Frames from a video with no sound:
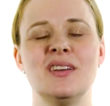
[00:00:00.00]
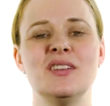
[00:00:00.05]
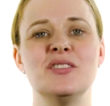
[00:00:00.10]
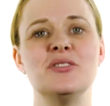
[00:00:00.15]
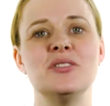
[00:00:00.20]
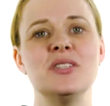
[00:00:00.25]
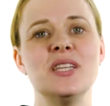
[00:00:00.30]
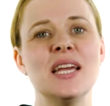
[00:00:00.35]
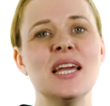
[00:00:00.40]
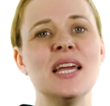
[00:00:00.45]

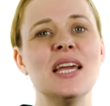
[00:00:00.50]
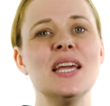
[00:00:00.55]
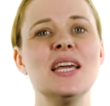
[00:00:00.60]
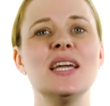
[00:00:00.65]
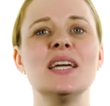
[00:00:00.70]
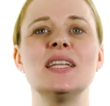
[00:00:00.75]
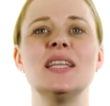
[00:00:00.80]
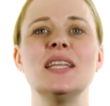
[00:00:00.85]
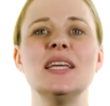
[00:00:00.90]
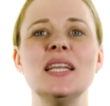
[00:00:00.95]
Today,
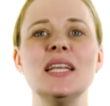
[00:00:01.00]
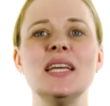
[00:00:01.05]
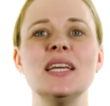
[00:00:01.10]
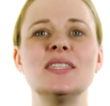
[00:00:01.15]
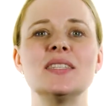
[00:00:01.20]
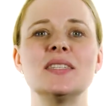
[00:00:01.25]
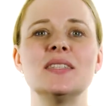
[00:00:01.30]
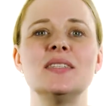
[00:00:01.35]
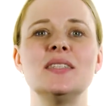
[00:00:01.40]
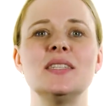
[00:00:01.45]
cleaning
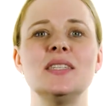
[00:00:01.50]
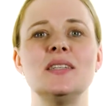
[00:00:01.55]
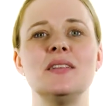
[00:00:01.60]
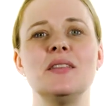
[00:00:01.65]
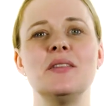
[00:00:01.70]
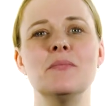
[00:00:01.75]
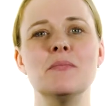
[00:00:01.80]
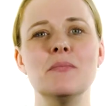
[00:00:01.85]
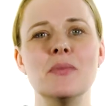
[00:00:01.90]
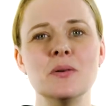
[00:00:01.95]
is
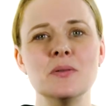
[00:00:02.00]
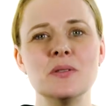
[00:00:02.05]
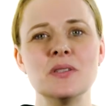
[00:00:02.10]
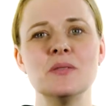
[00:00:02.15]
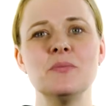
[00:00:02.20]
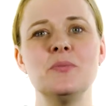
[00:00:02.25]
considered the most